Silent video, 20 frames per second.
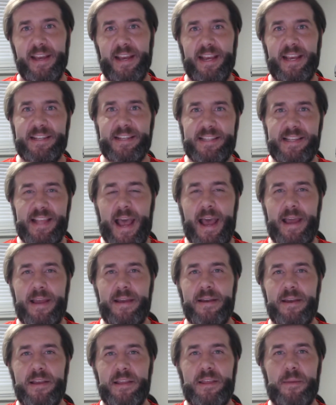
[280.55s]
is that
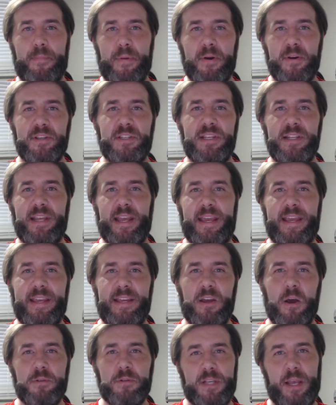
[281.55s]
the person that he
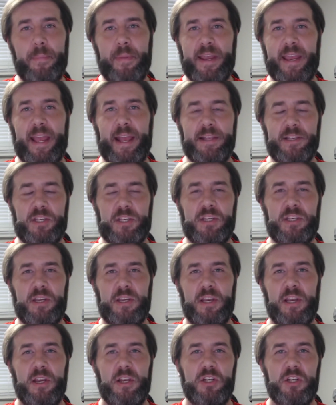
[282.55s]
goes up against